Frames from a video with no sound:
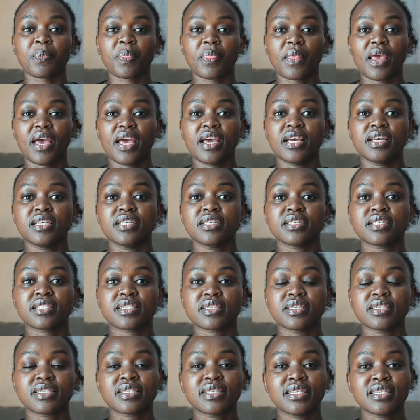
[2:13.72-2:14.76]
And
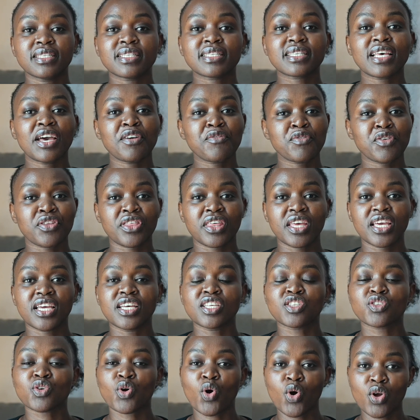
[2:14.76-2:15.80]
since everything
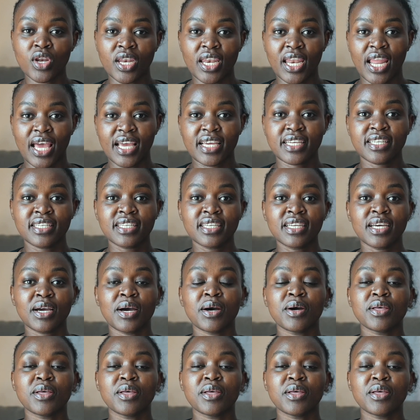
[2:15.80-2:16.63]
is online,